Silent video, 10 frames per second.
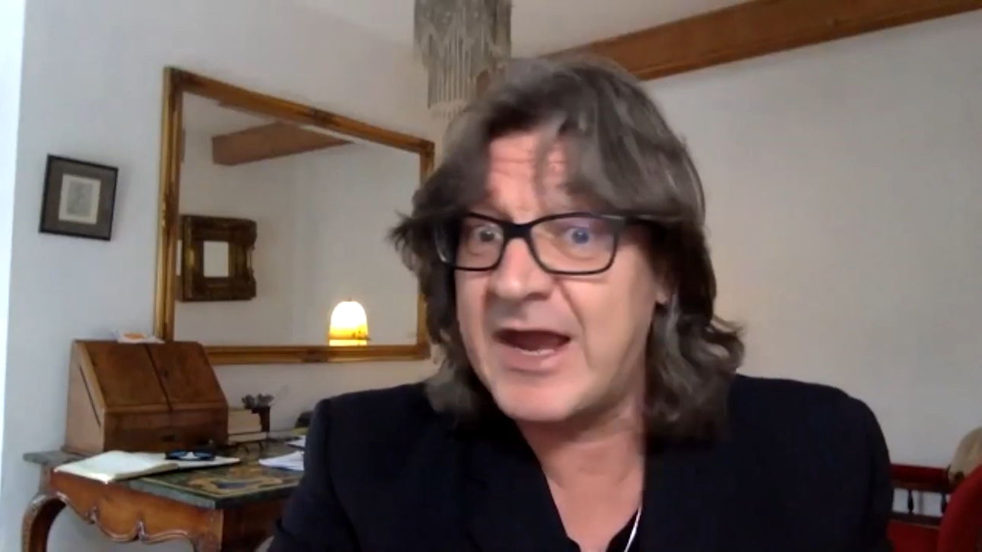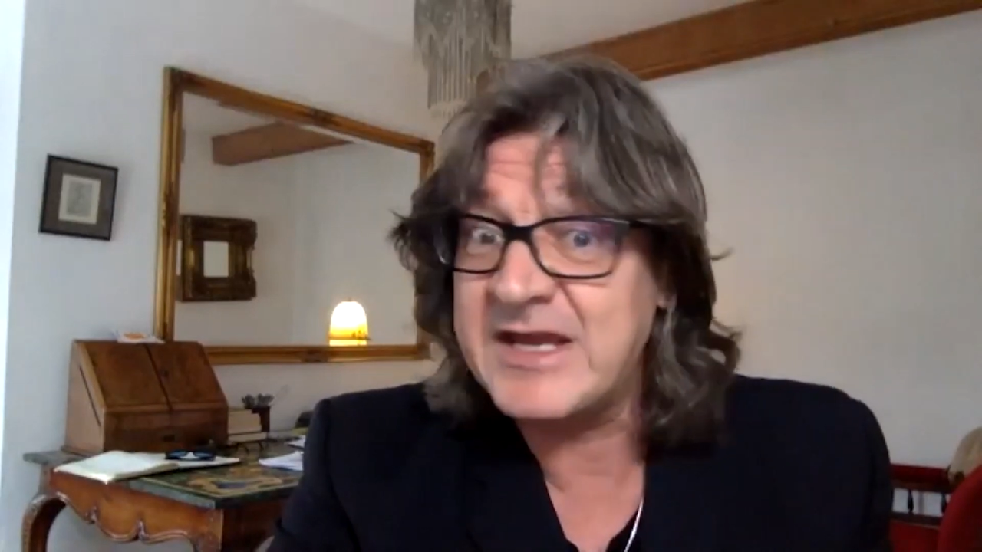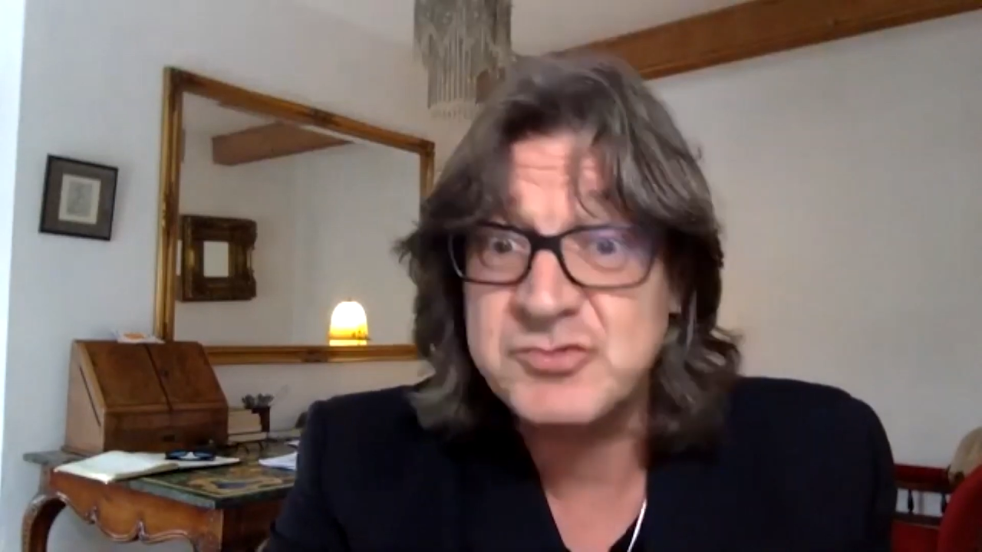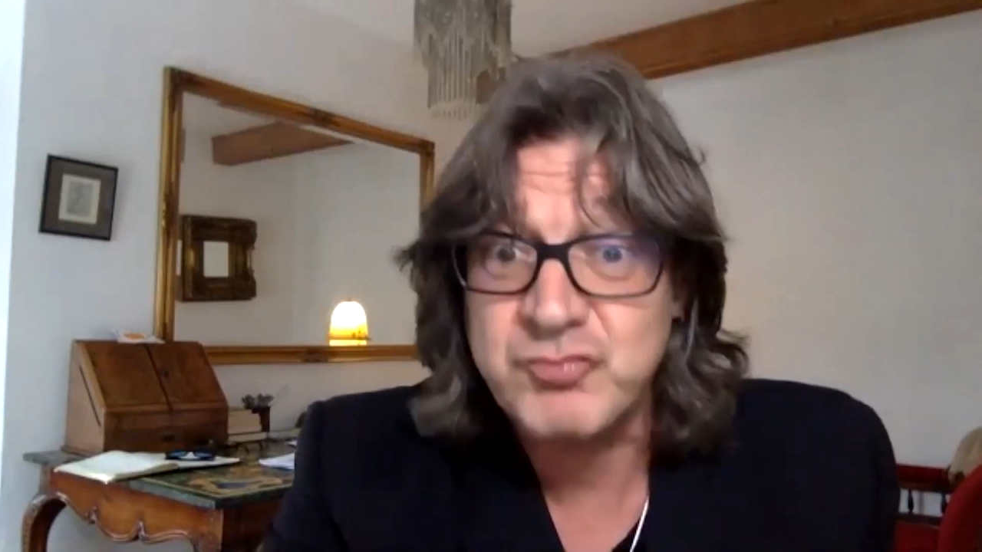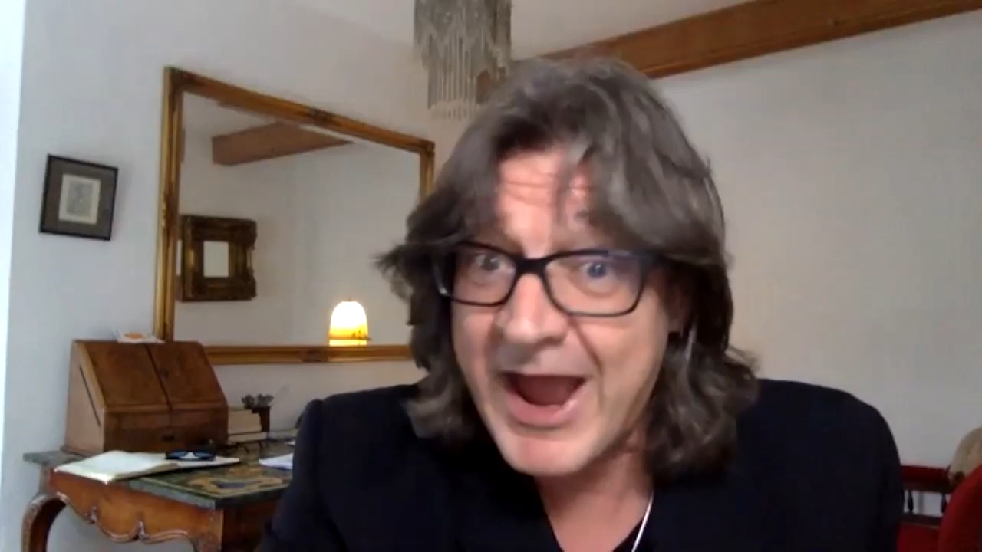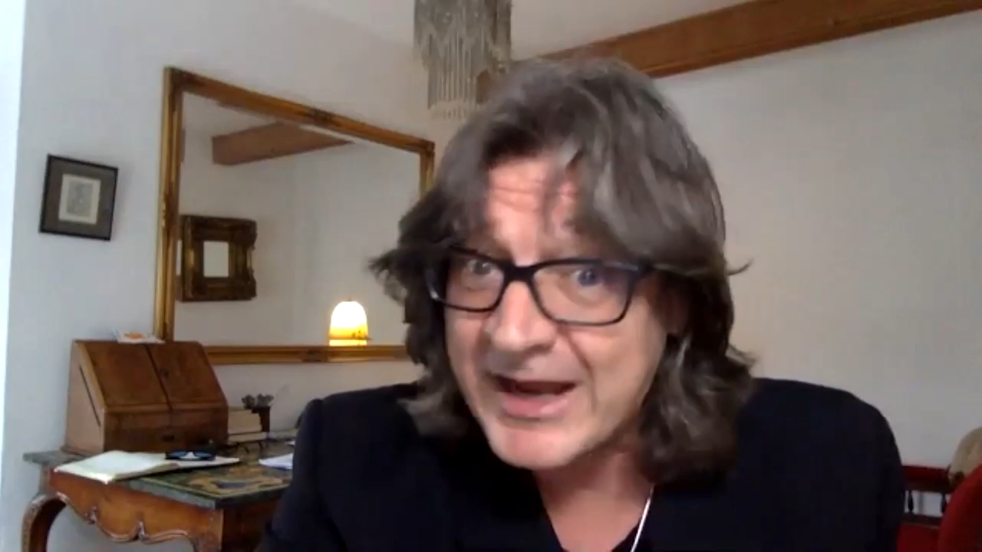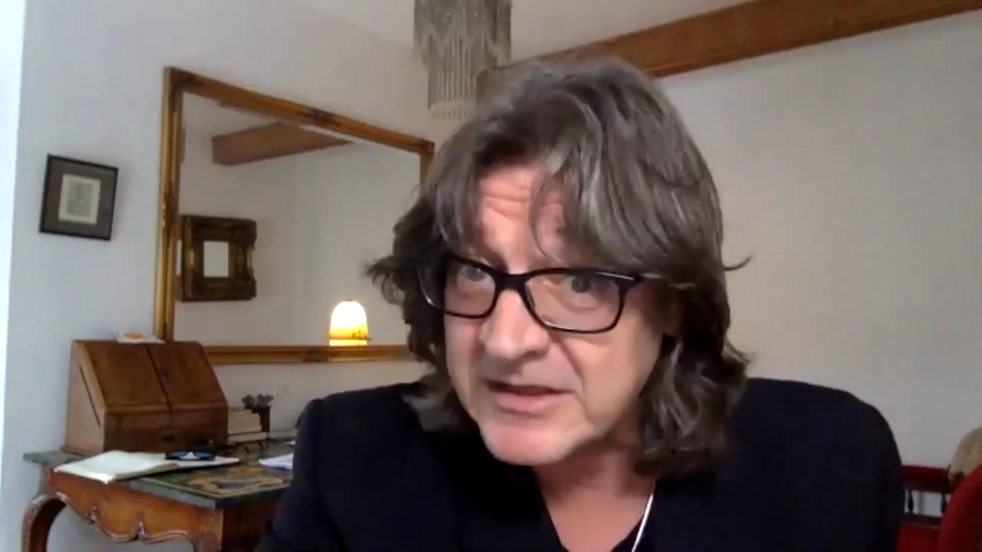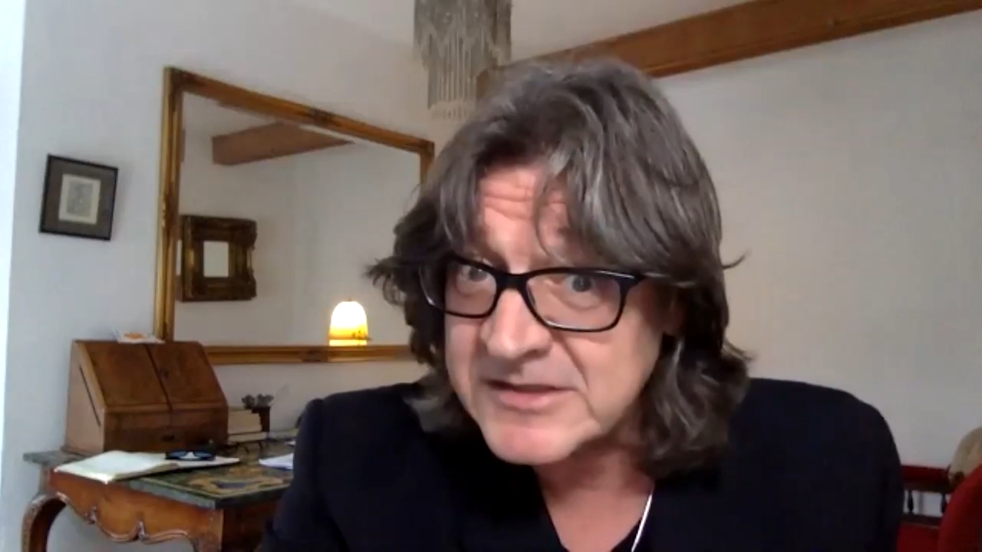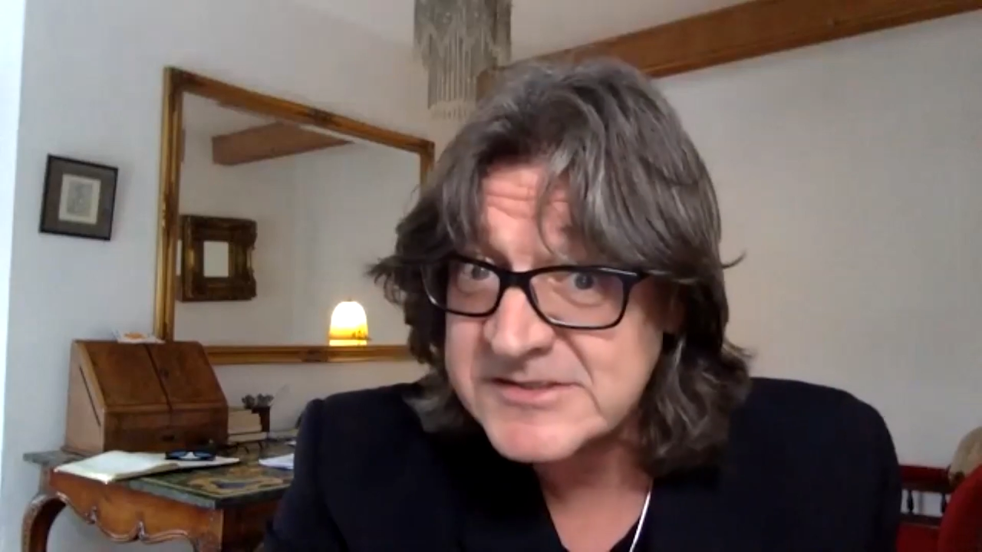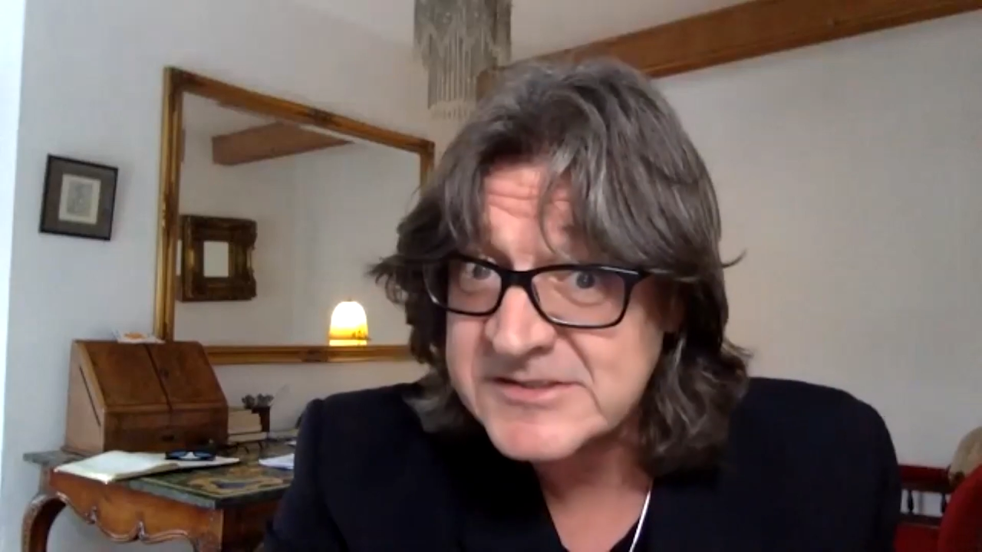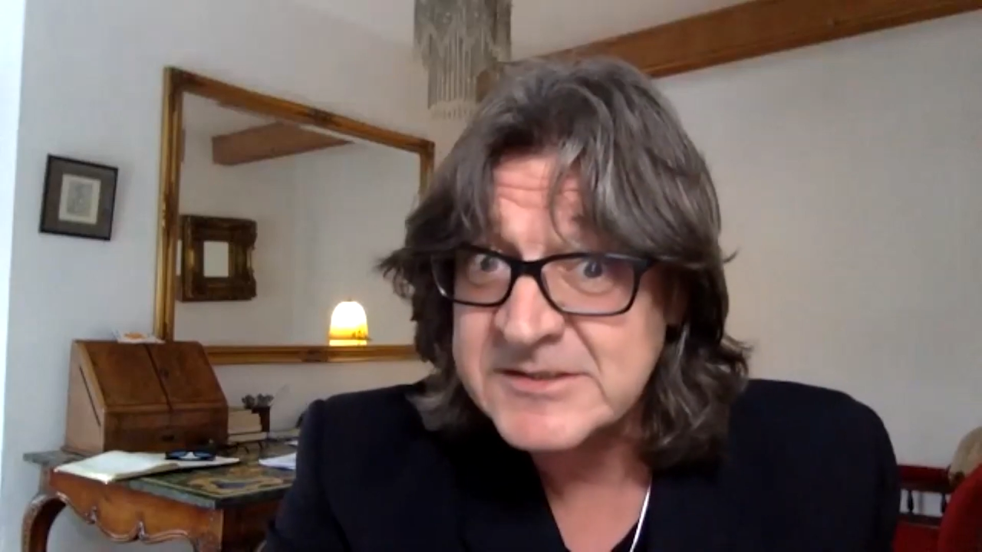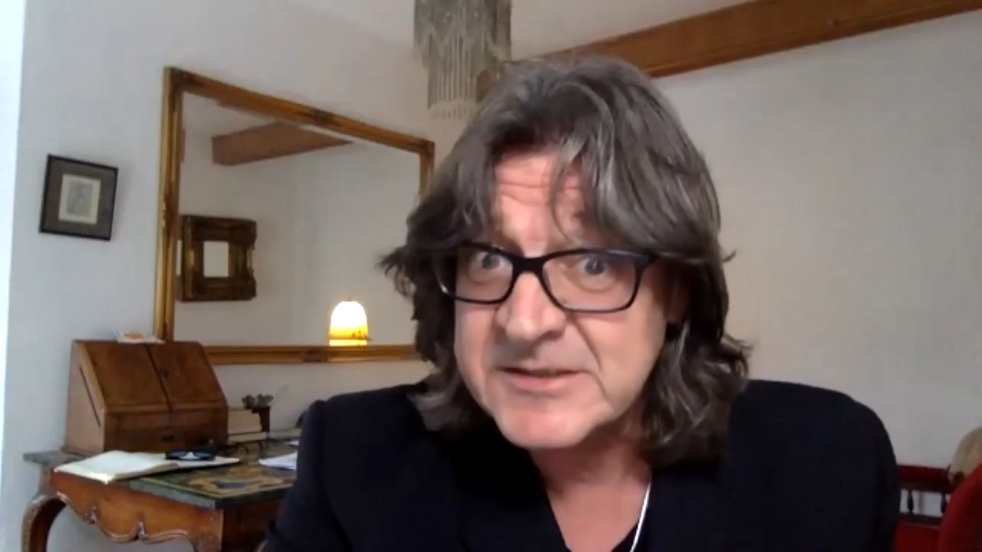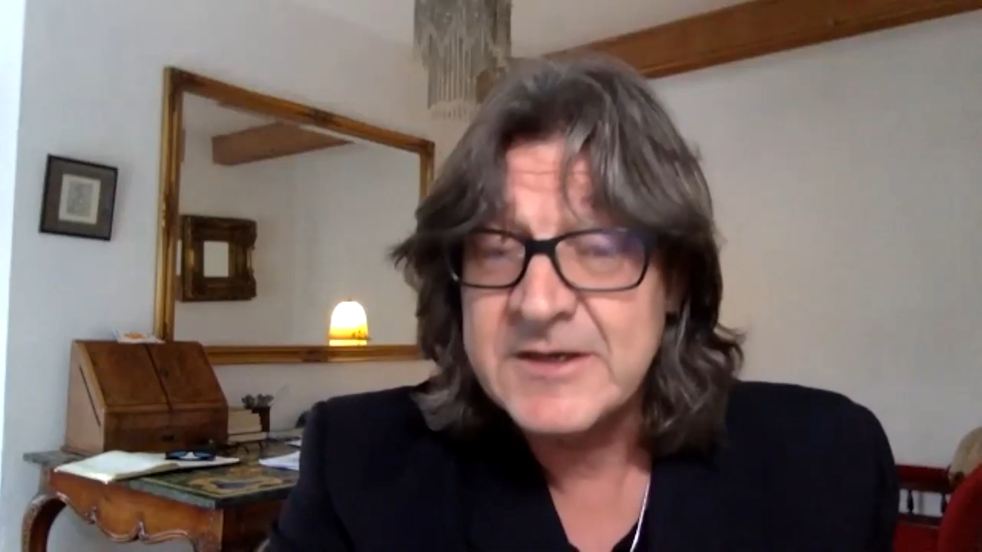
He's reckless